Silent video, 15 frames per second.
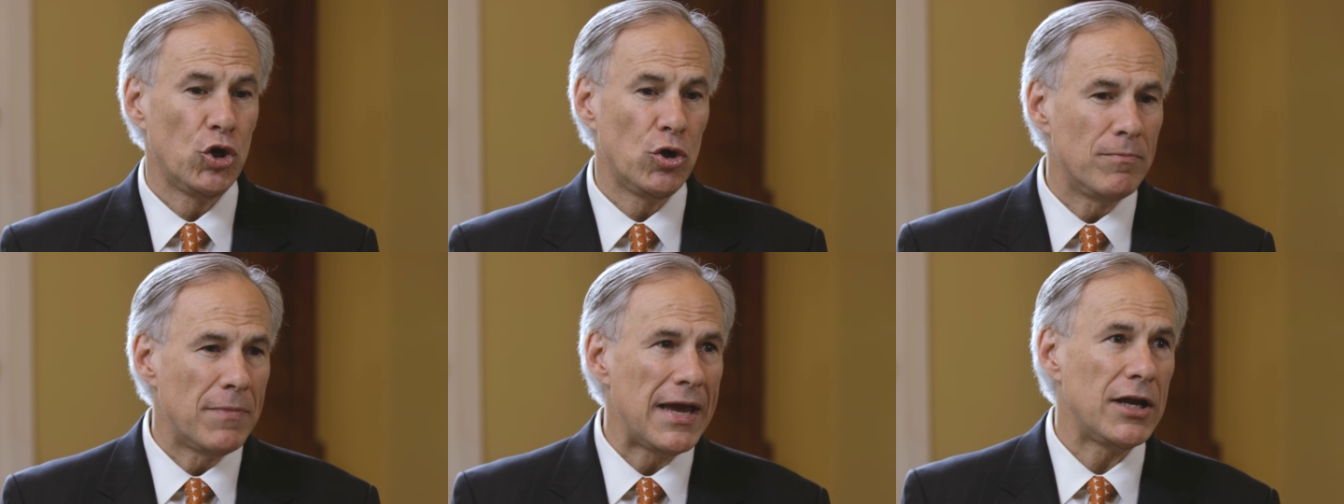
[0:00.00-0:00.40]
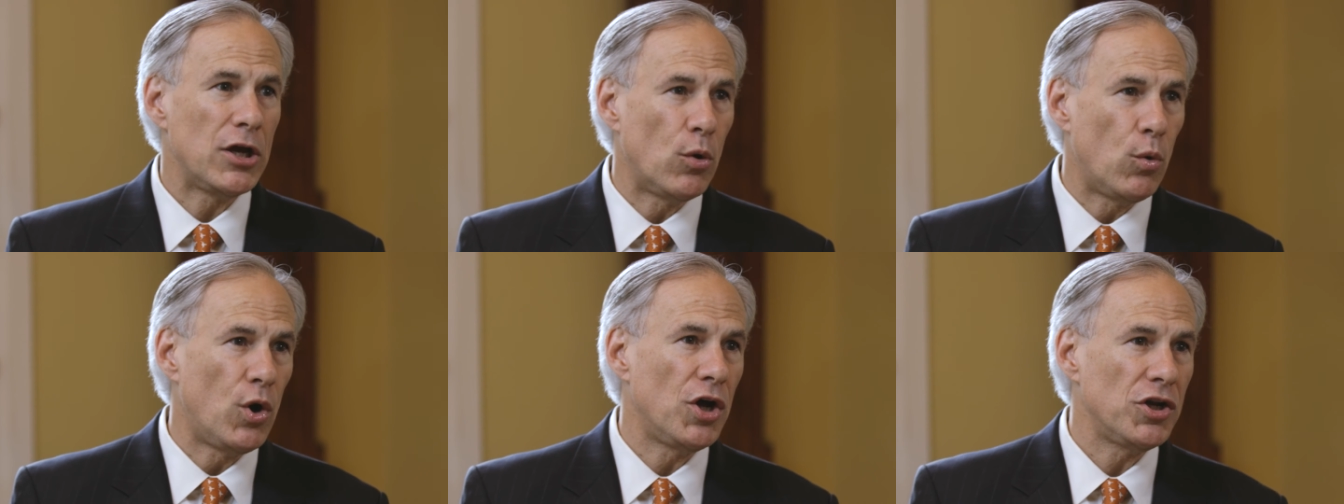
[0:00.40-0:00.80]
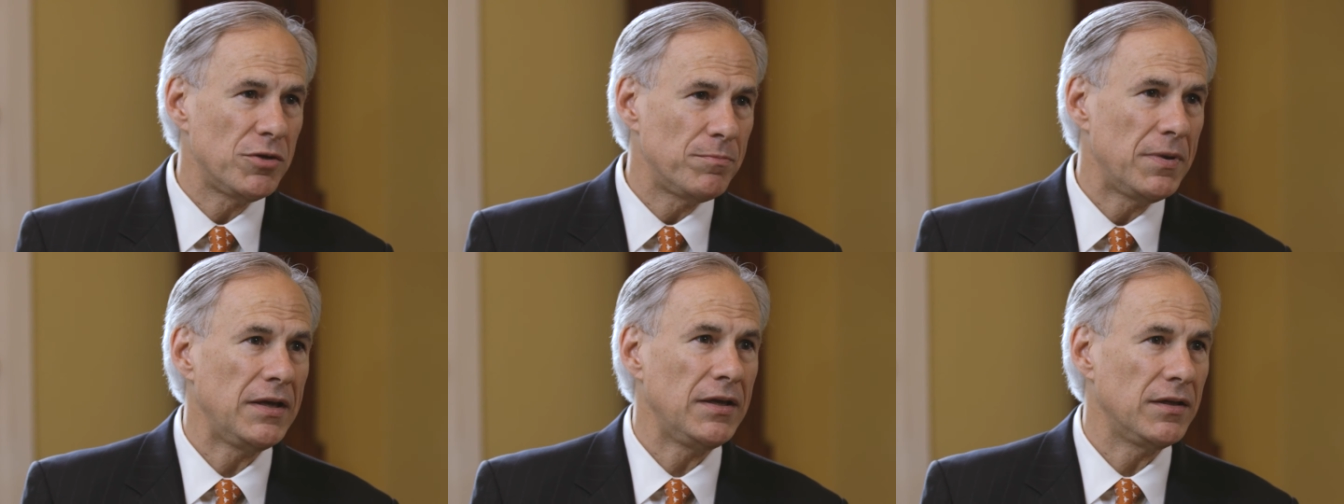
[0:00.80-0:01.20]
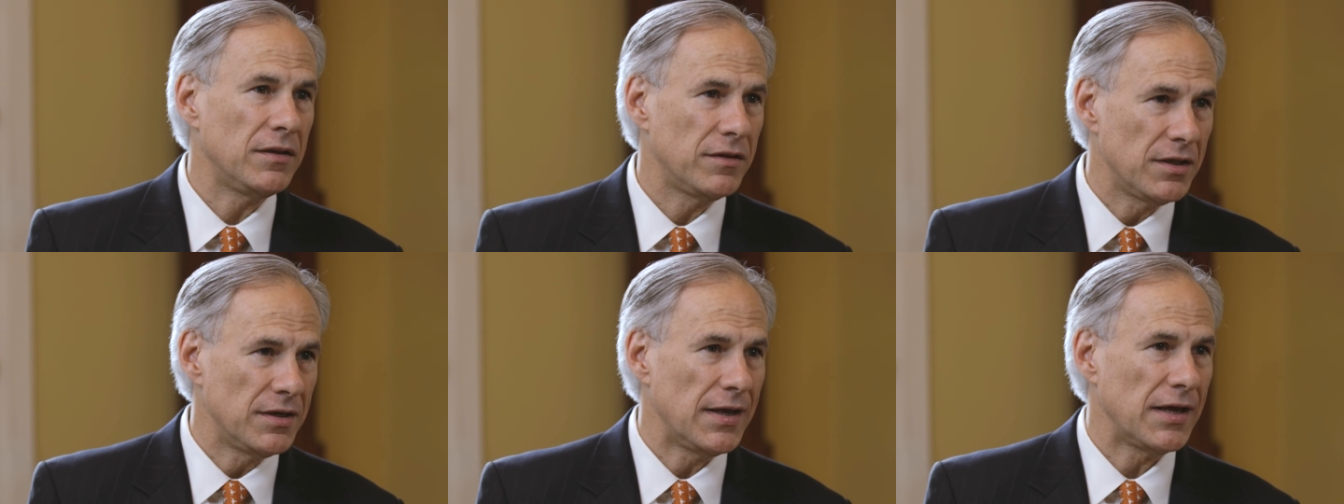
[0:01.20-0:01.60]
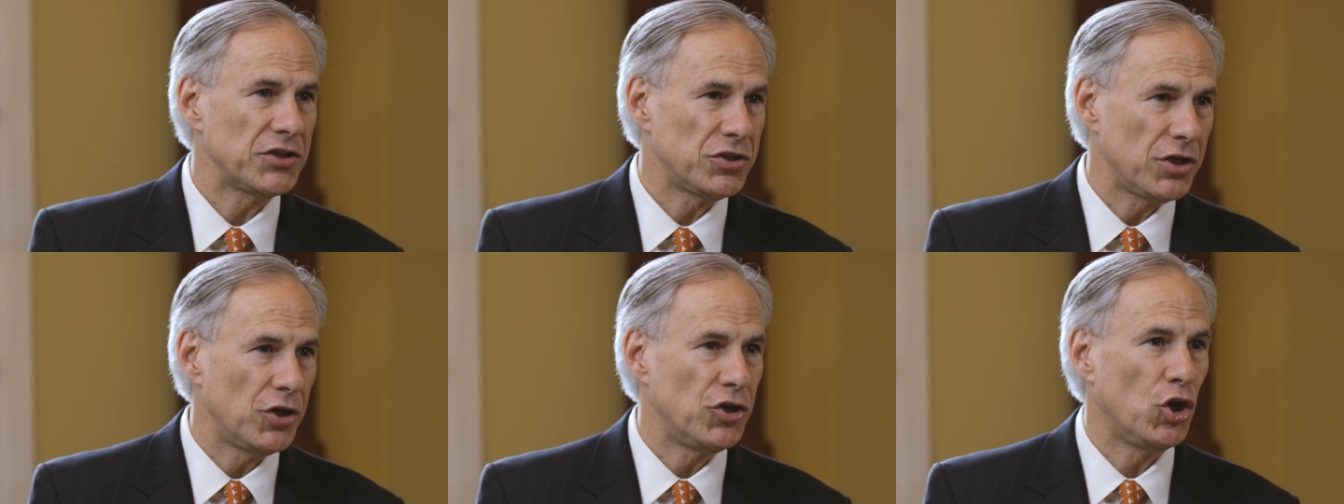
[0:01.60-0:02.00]
who may go on to be the
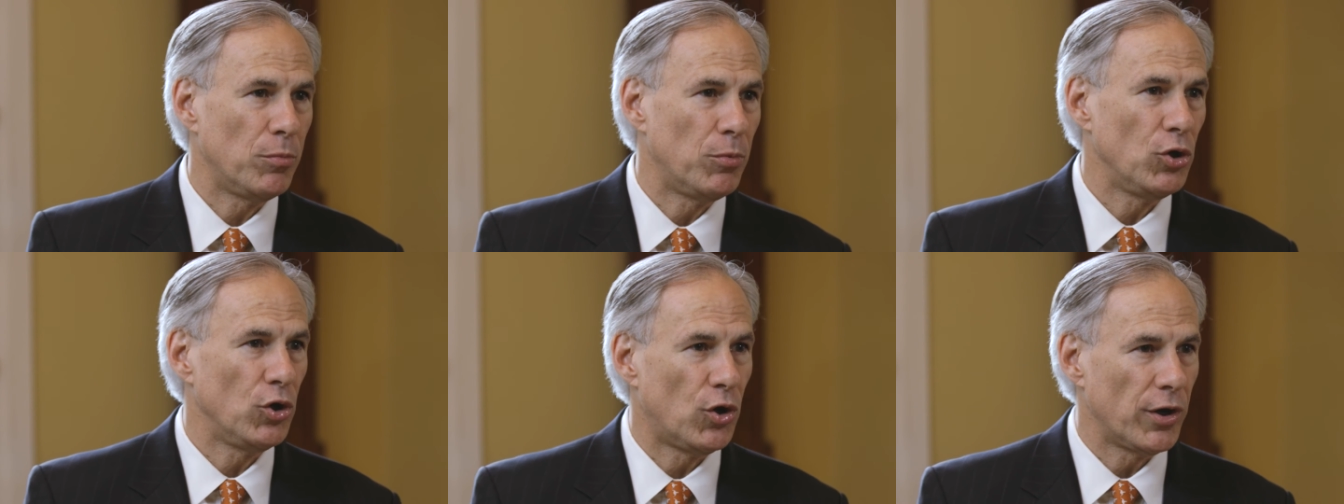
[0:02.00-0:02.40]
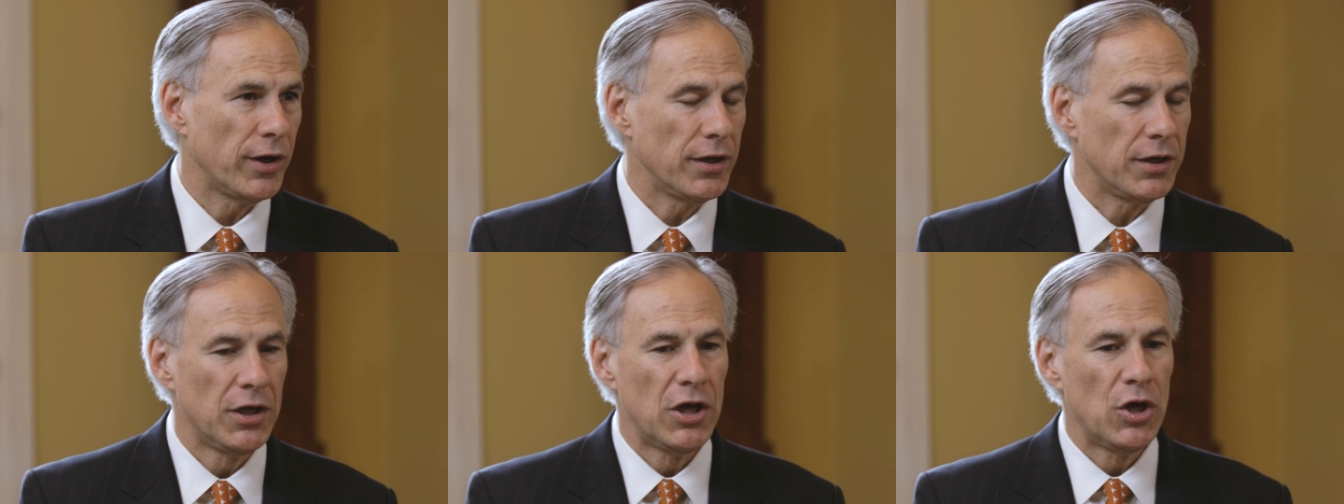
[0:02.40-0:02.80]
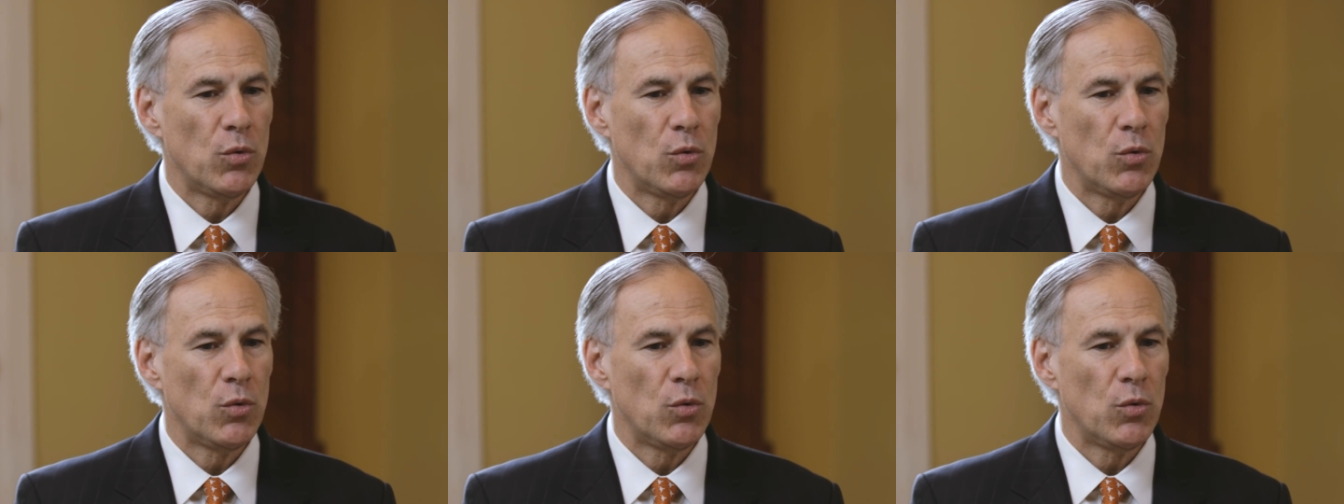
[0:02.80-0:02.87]
next Nobel laureate.